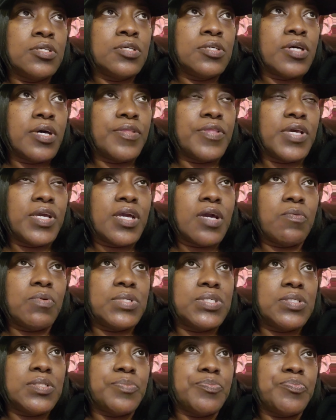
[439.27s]
I think I
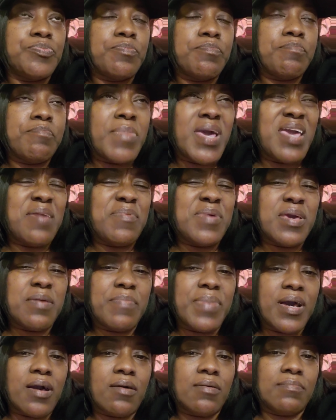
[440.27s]
was maybe
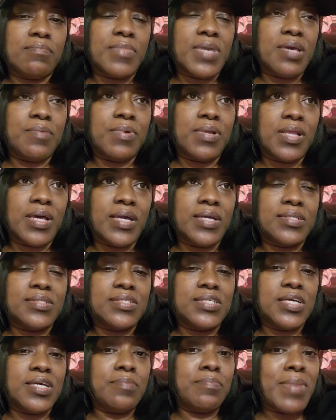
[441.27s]
like
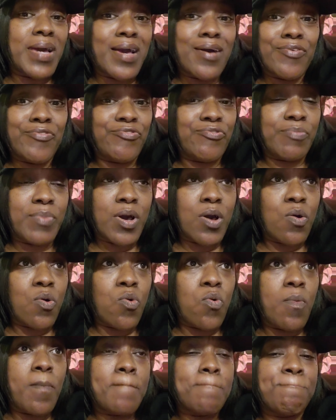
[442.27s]
10 miles from
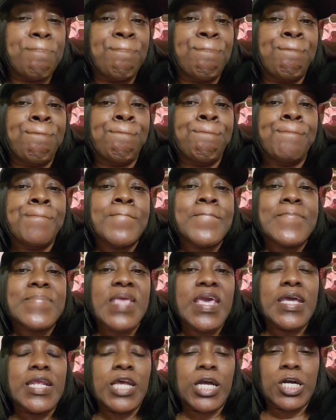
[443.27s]
home,
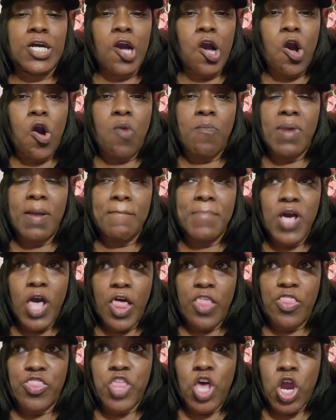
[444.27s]
and I called my
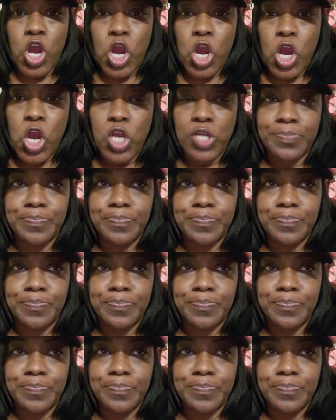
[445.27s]
mother.